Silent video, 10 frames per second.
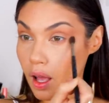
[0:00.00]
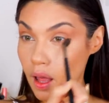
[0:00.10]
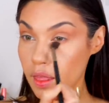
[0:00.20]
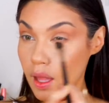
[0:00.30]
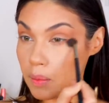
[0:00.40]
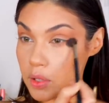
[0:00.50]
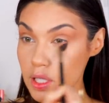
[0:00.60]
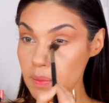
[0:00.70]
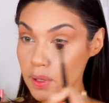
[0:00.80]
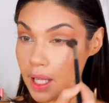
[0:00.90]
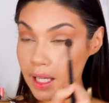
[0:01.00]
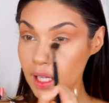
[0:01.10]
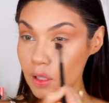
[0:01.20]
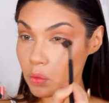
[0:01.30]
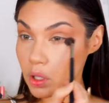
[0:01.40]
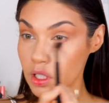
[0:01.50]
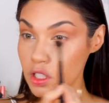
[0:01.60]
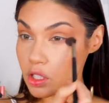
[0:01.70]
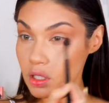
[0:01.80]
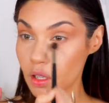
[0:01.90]
And then just blend
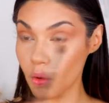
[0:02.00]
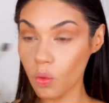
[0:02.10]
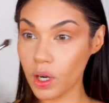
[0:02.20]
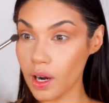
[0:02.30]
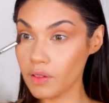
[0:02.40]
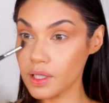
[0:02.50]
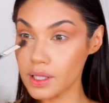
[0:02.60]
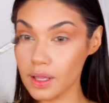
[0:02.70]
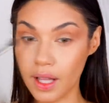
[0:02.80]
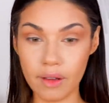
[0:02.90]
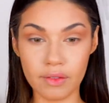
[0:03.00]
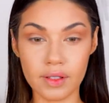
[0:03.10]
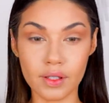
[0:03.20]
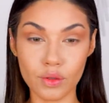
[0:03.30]
inwards whatever's left.